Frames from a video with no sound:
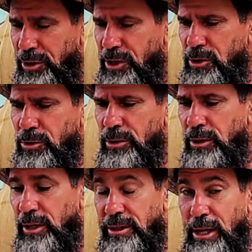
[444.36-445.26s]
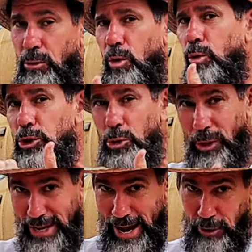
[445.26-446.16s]
with you, they will hold you
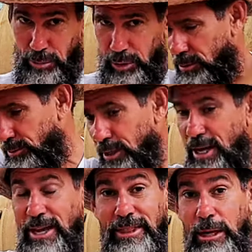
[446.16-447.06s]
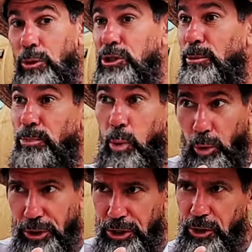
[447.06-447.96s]
accountable, they will
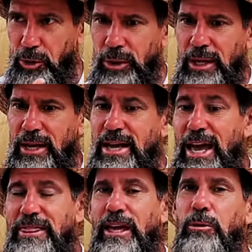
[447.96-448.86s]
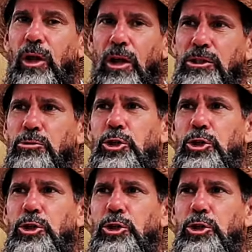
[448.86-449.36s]
support you, and they will also